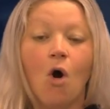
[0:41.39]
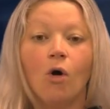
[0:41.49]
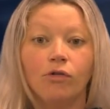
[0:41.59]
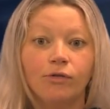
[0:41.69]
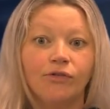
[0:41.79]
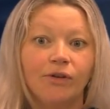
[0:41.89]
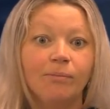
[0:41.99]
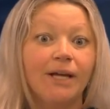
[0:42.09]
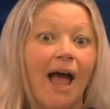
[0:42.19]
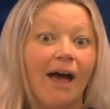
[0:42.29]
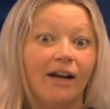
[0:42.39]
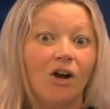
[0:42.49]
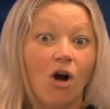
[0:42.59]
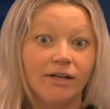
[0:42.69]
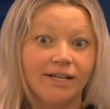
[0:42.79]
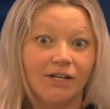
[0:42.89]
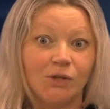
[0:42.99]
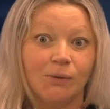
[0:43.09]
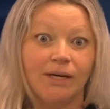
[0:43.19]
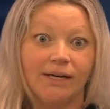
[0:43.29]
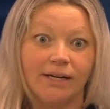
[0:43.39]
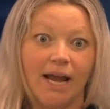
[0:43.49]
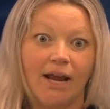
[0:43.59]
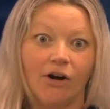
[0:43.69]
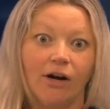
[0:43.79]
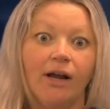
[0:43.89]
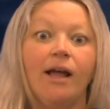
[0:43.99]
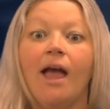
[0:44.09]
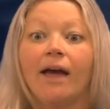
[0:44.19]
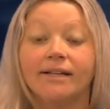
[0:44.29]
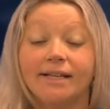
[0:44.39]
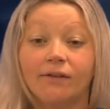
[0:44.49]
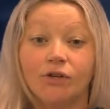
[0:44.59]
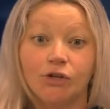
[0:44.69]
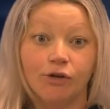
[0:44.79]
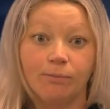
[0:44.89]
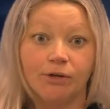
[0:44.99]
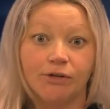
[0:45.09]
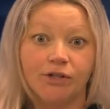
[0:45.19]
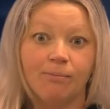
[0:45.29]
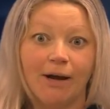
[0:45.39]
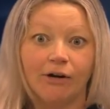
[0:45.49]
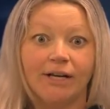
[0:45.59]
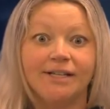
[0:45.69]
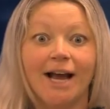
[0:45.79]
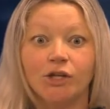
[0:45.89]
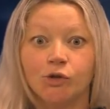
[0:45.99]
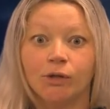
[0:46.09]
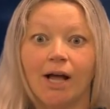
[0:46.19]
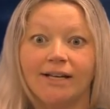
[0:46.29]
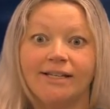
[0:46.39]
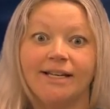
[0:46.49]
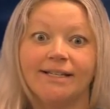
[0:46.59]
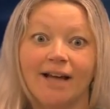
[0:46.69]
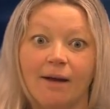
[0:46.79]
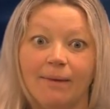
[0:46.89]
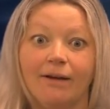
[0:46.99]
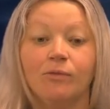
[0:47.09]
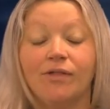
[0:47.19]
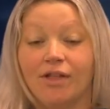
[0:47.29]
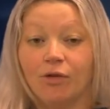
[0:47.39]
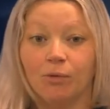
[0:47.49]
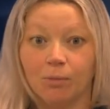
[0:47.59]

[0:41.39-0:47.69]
or through simply adding content to an indicator and a set of descriptors to better contextualize the assignment within the